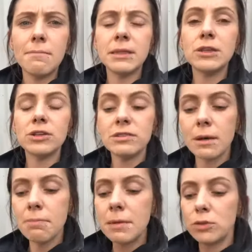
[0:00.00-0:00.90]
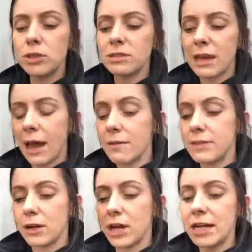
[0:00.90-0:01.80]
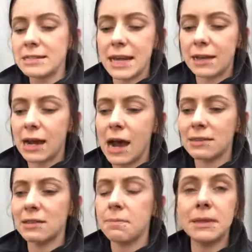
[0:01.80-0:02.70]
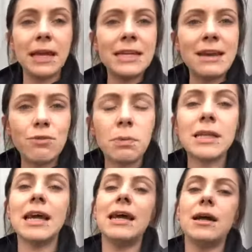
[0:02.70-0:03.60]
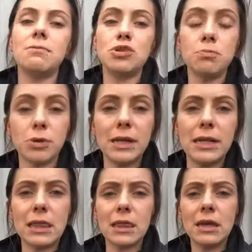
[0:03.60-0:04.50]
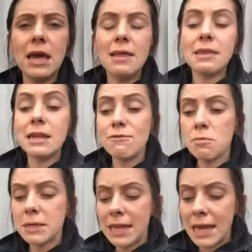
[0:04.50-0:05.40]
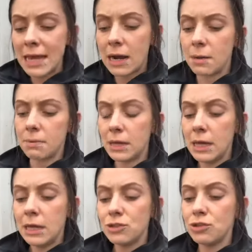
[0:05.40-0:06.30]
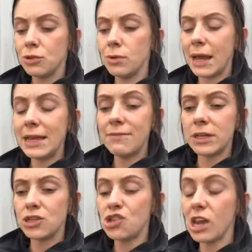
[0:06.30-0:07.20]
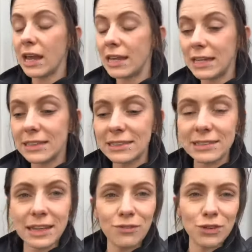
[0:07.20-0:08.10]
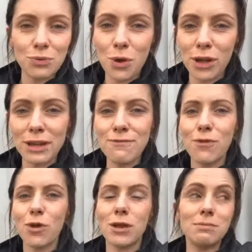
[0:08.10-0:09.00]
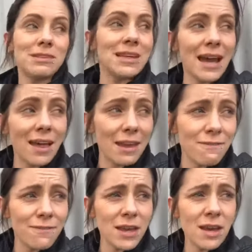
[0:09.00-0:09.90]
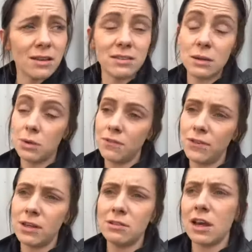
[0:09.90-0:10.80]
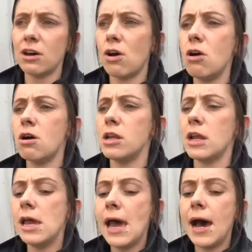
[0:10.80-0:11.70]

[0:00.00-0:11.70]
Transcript: But there are some people who just have their head down, ass up, and they never bring their head up to breathe. They never bring their head up to even check in and see if it's working for them. See how they feel. See what it feels like on.